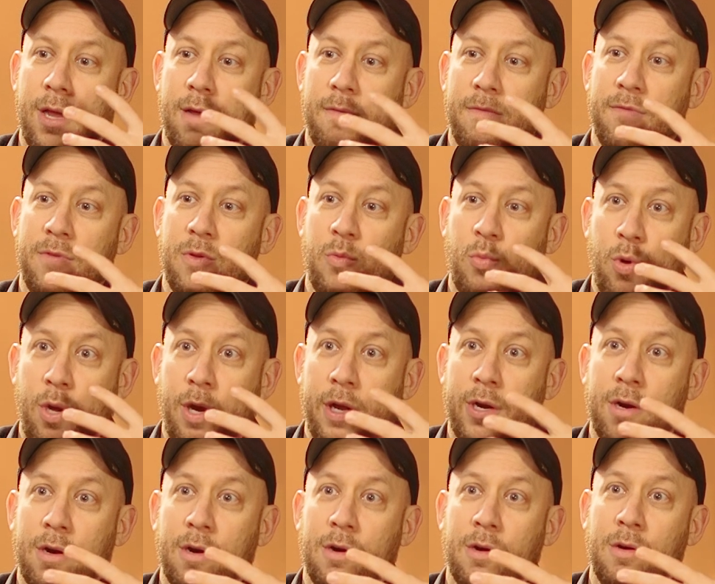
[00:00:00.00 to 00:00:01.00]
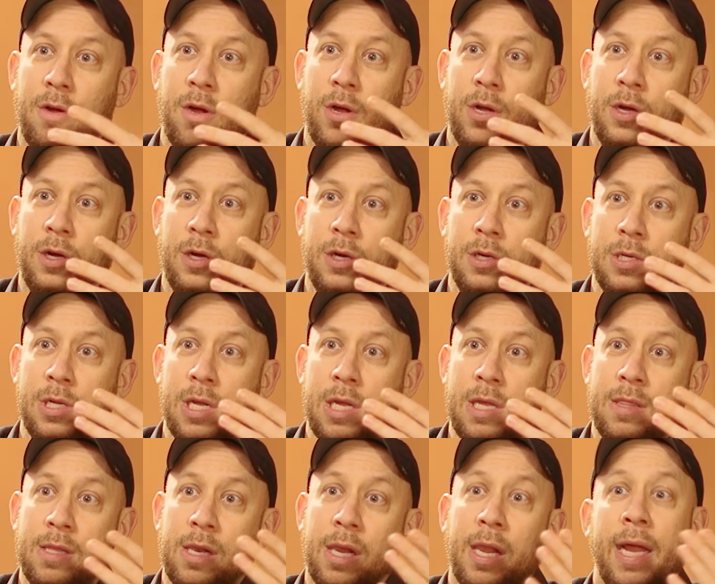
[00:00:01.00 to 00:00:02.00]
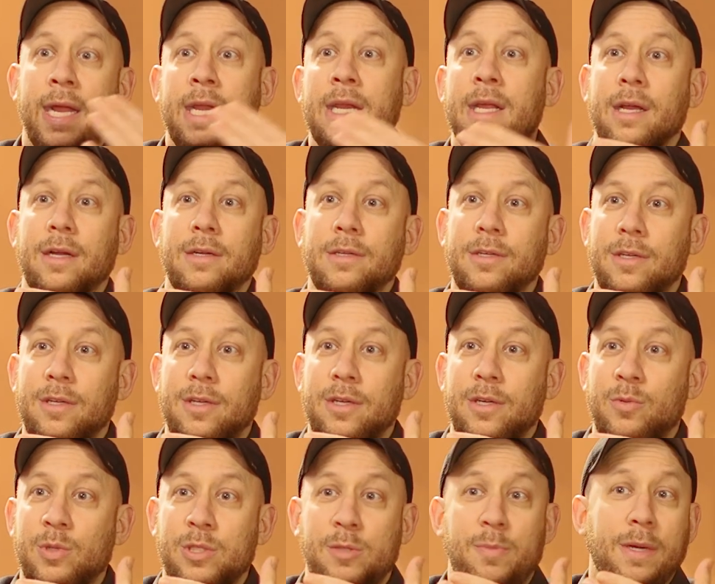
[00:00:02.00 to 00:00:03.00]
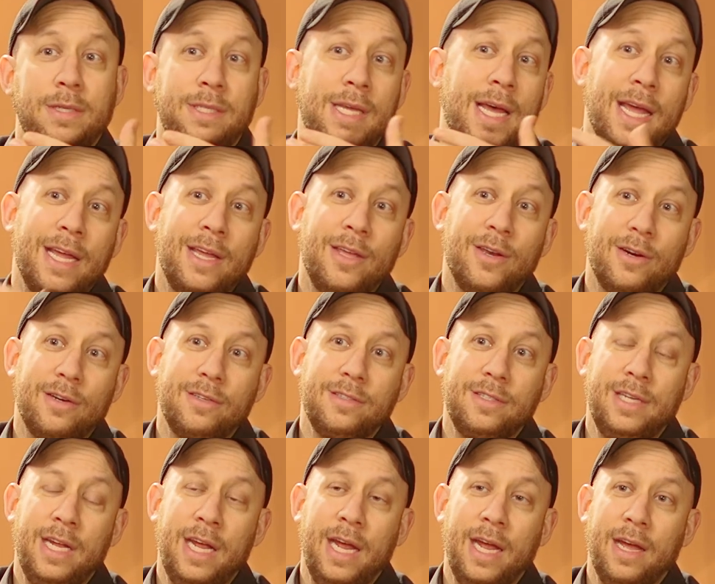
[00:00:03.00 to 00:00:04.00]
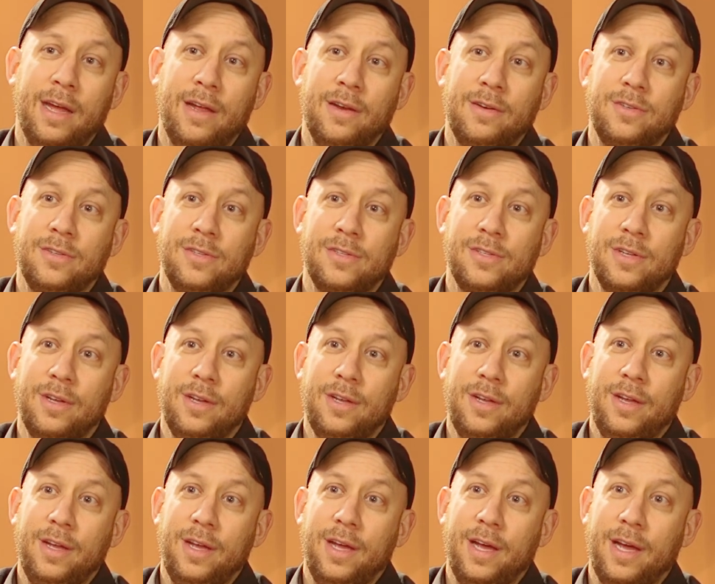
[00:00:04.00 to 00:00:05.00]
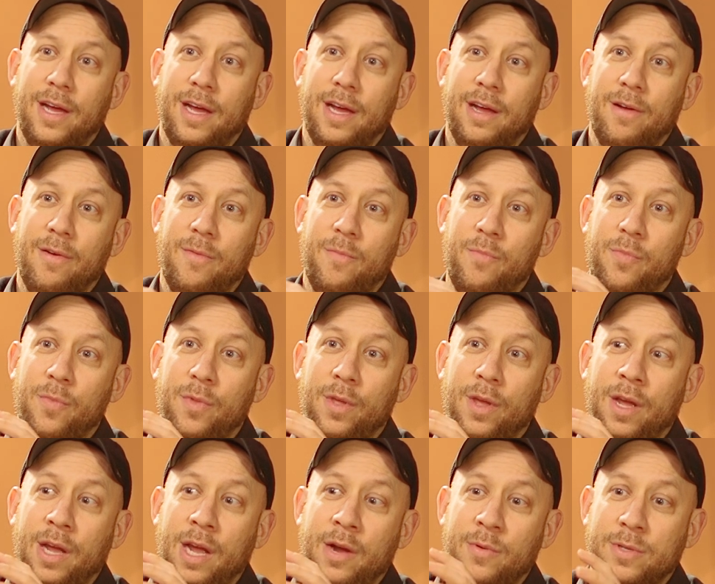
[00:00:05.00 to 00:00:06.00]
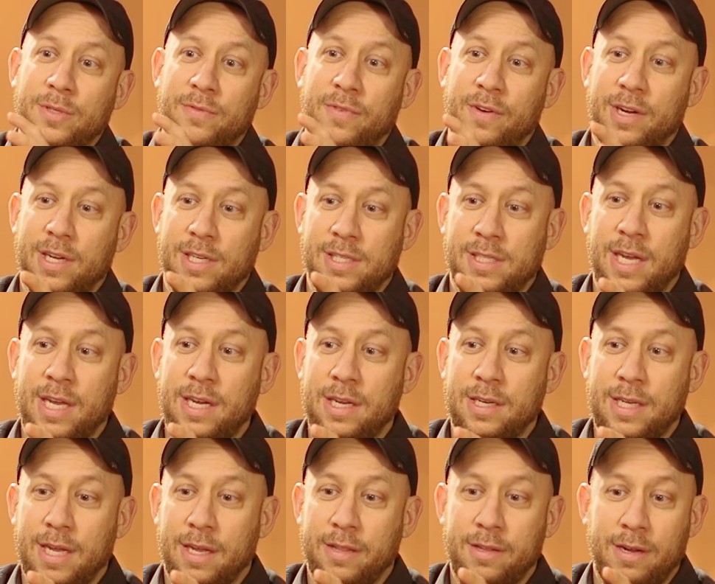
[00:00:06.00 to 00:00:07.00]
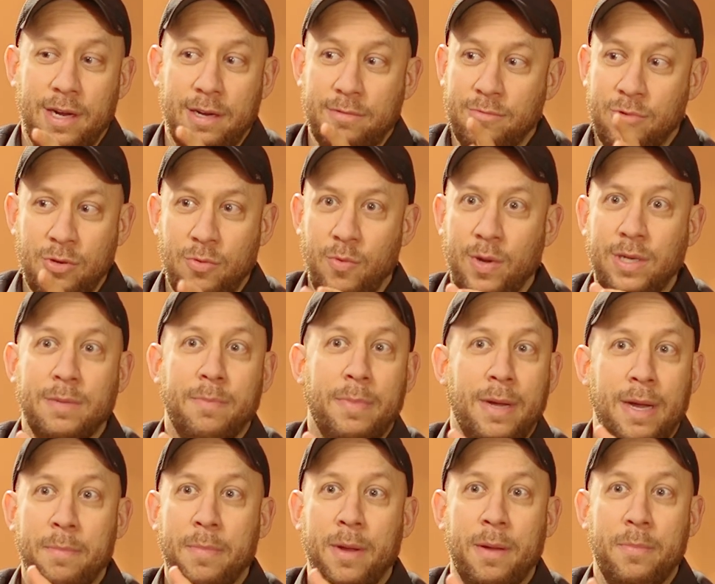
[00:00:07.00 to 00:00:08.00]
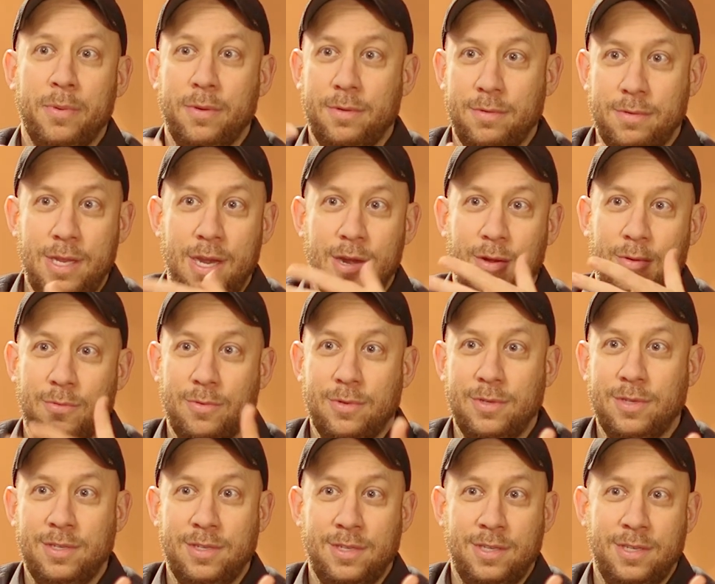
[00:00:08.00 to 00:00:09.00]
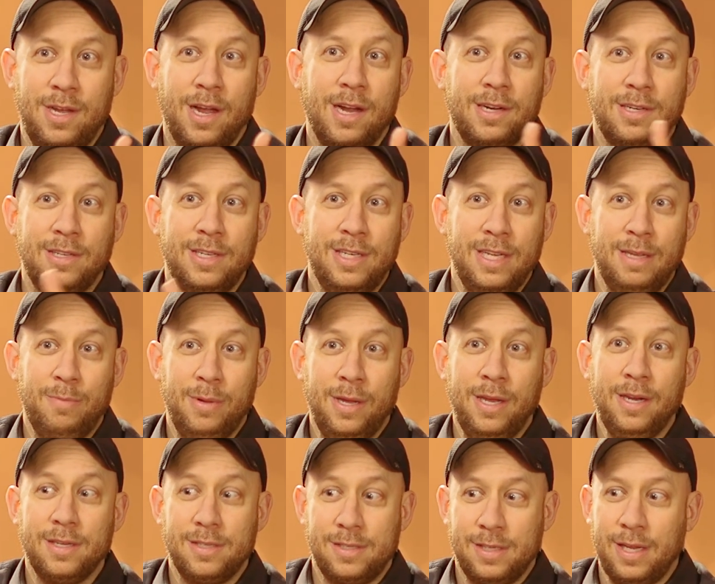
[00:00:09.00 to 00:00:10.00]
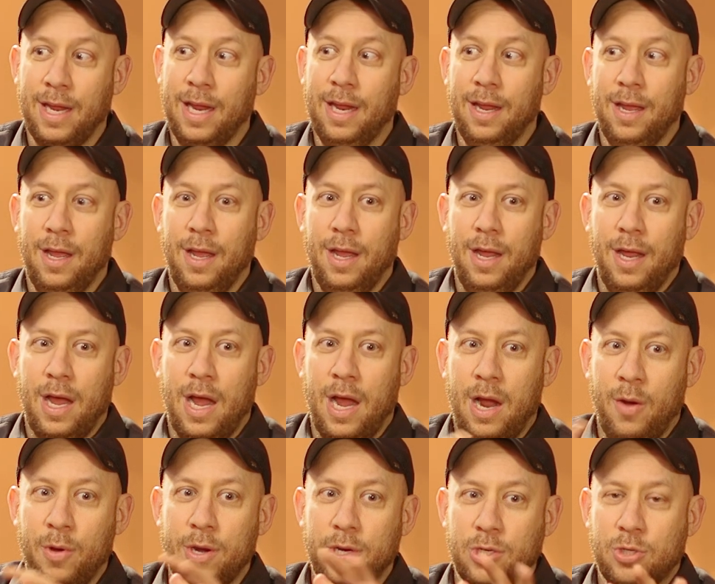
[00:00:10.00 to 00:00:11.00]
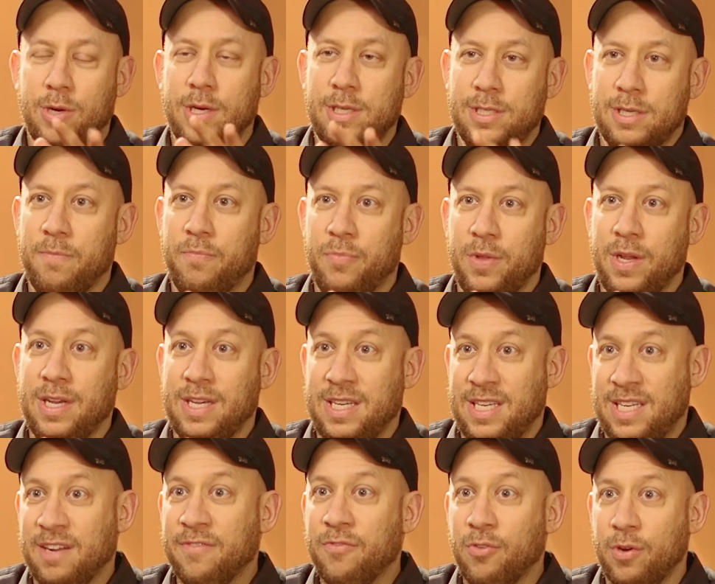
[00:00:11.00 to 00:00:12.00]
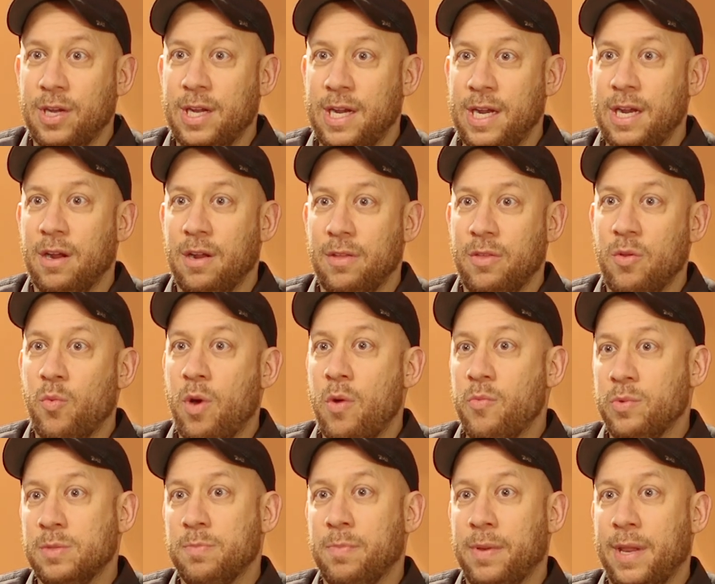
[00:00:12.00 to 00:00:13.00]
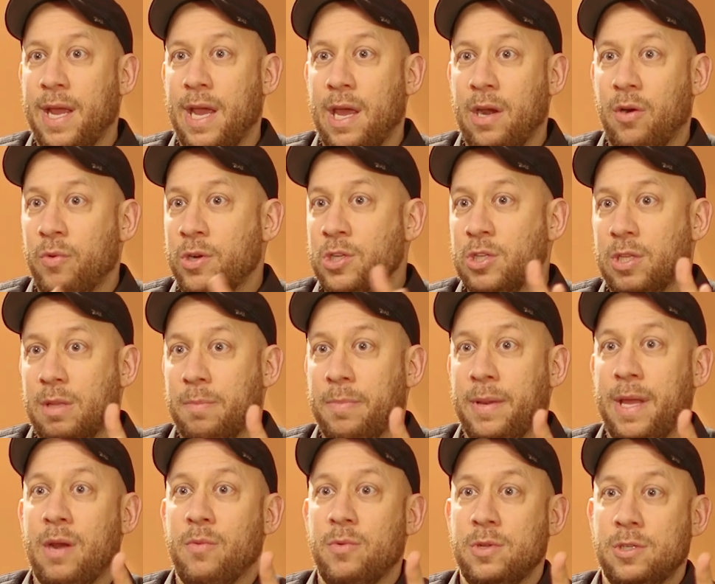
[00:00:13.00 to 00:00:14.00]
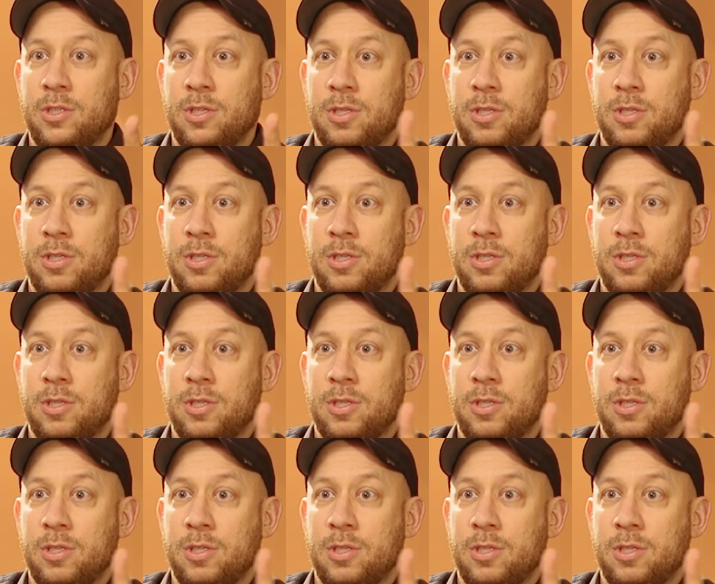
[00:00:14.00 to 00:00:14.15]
of the water in the lighting was spectacular. And I was very excited down there. I couldn't wait to pop up and, you know, talk to the DP to say, I want to try something different here than what was planned. Originally the plan was